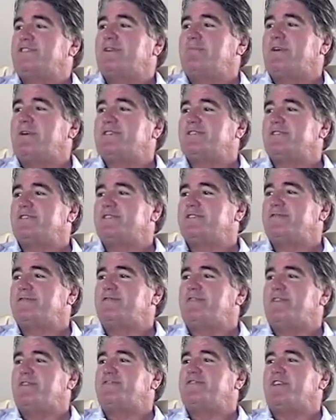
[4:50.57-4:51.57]
my son's the
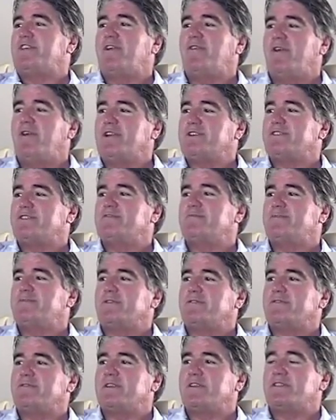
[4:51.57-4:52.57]
fifth generation of
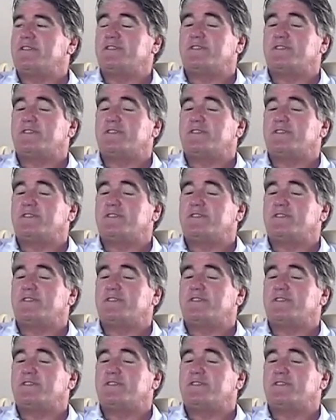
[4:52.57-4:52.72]
pugilists.